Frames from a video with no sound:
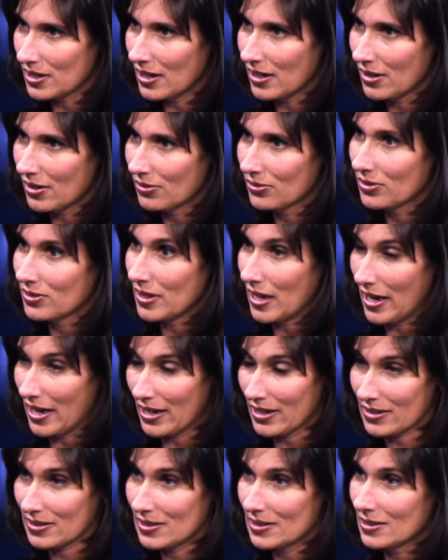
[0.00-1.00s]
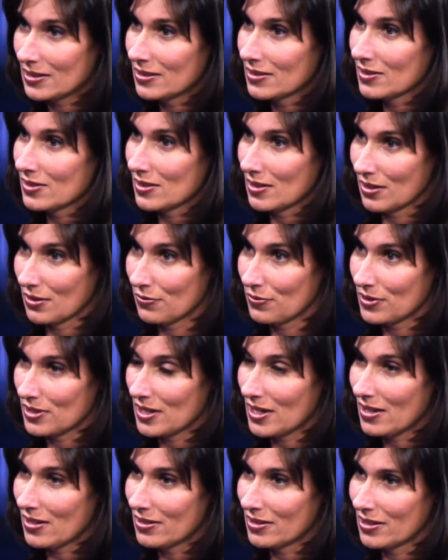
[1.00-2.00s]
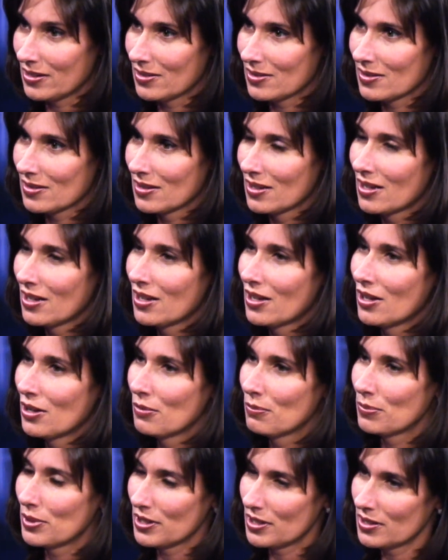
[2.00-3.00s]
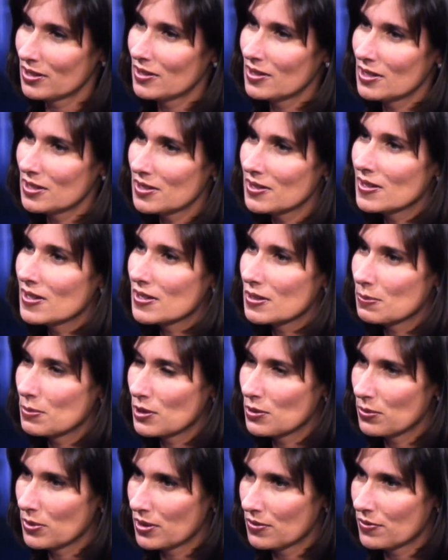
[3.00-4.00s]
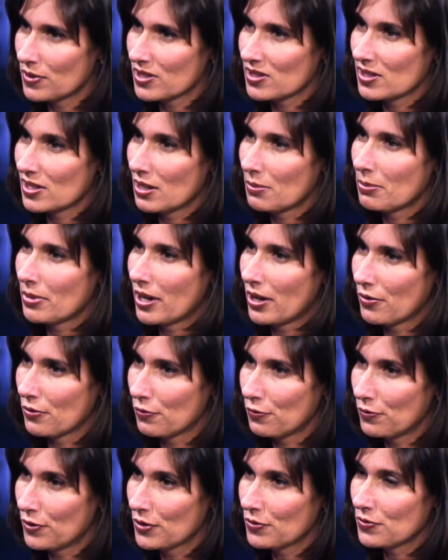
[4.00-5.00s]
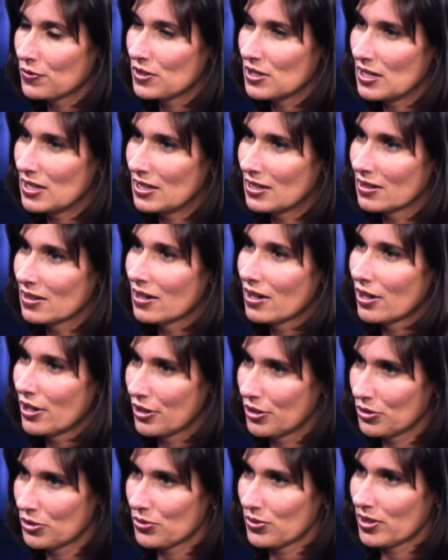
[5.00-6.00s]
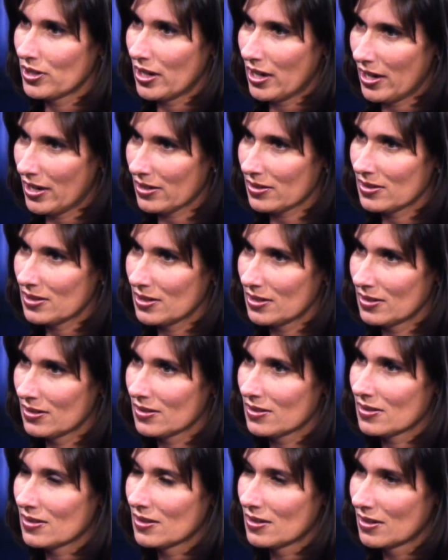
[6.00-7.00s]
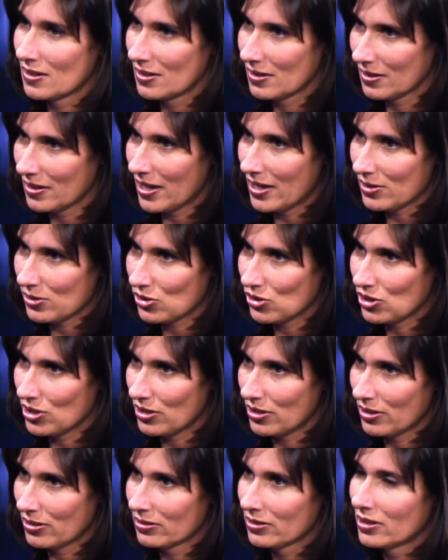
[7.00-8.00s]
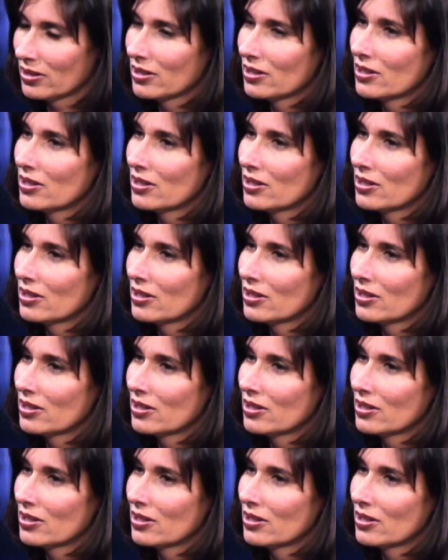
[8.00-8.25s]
down the accidents and the fatalities. But at the NTSB, we investigated about 1,500 accidents last year,